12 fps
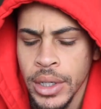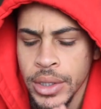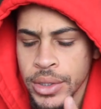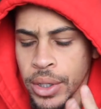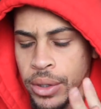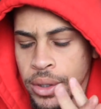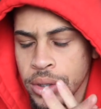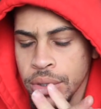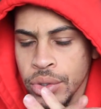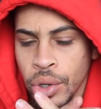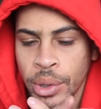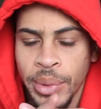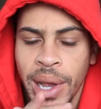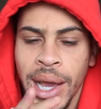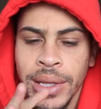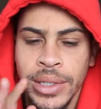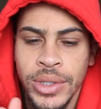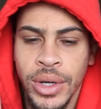So there's a story
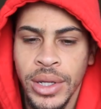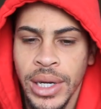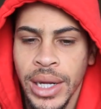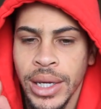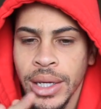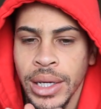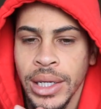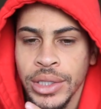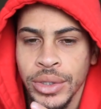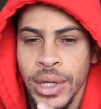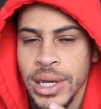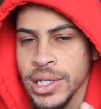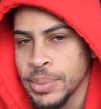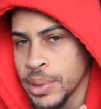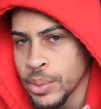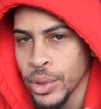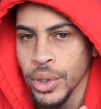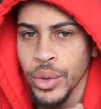behind this all that I can get you guys to be
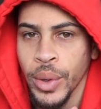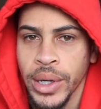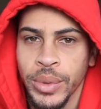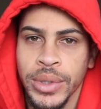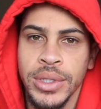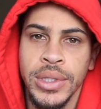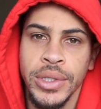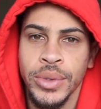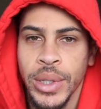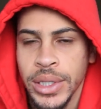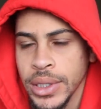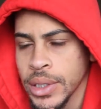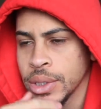more acquainted with the situation,